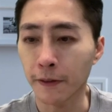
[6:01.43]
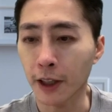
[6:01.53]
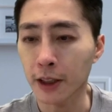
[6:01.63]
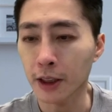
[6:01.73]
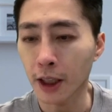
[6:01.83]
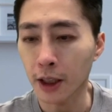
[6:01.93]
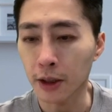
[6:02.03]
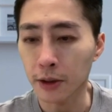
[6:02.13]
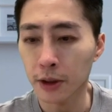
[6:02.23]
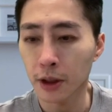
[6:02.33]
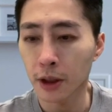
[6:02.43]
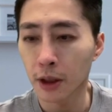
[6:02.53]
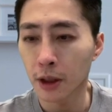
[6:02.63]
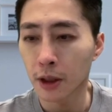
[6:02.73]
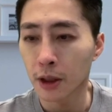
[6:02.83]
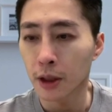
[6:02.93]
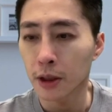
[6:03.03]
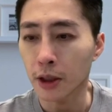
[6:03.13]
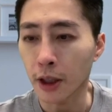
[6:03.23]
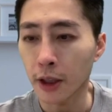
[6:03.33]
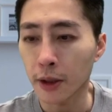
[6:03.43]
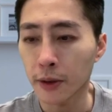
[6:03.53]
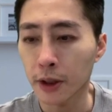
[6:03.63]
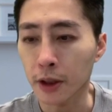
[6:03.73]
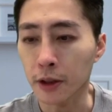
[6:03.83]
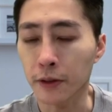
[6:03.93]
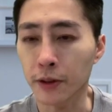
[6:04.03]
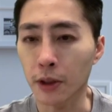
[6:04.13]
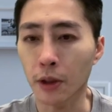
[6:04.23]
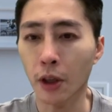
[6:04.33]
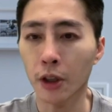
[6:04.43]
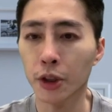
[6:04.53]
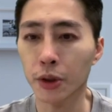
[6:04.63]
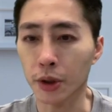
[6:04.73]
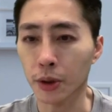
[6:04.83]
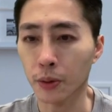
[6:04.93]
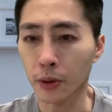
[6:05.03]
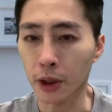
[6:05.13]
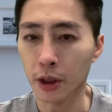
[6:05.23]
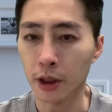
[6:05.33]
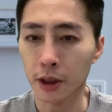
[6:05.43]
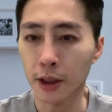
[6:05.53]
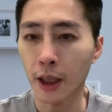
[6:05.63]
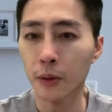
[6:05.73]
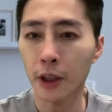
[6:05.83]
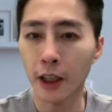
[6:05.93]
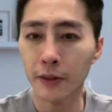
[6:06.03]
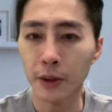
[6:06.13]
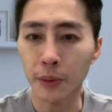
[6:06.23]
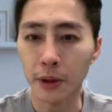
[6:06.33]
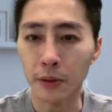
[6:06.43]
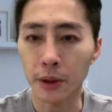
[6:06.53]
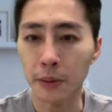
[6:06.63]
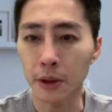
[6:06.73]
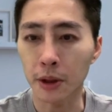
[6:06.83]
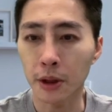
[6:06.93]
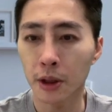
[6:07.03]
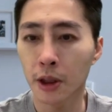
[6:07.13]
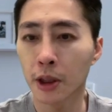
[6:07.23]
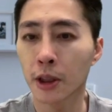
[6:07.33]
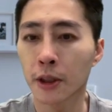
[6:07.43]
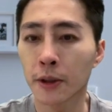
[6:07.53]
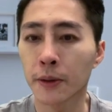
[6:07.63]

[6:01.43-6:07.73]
and find out the area of the larger square, because now we have the perimeter,